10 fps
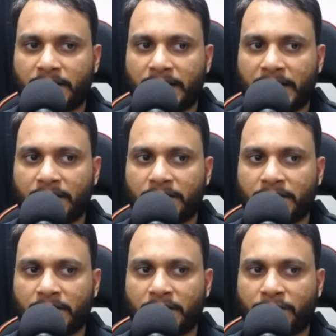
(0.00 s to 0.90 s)
take
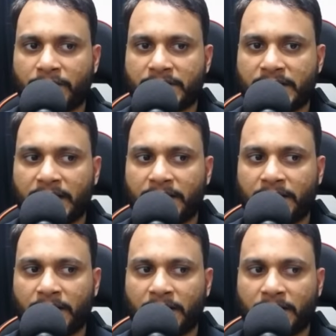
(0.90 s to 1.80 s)
the first array,
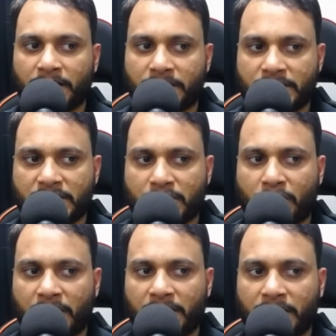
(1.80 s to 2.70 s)
this is
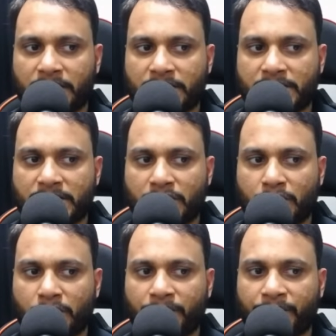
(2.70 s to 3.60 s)
1 and this is
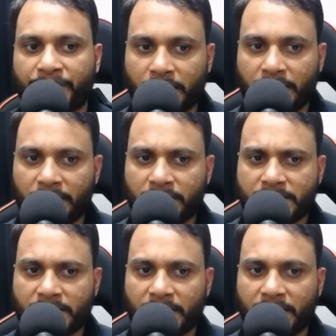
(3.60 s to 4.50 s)
2. Take
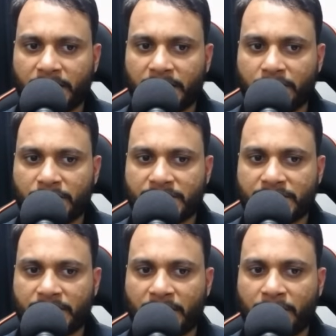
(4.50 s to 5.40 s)
the second array, which
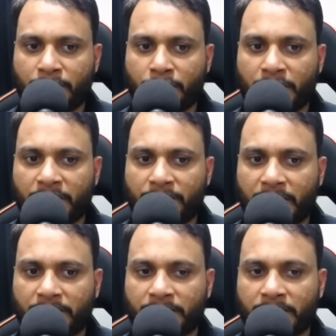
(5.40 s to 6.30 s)
is 3, 4 and
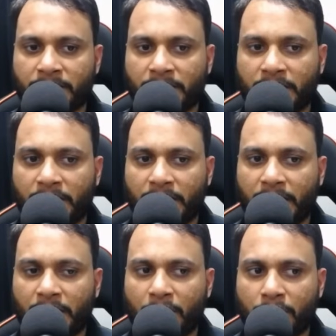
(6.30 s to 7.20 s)
5.
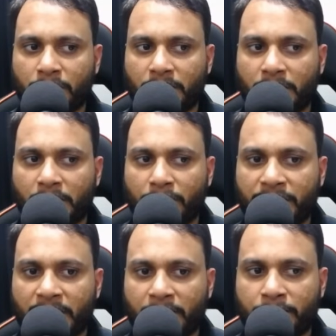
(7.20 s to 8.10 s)
And now
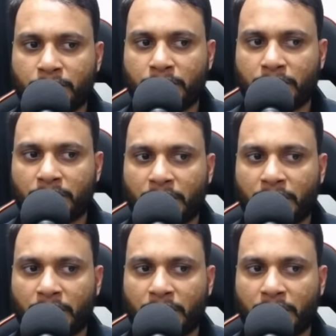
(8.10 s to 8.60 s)
we have to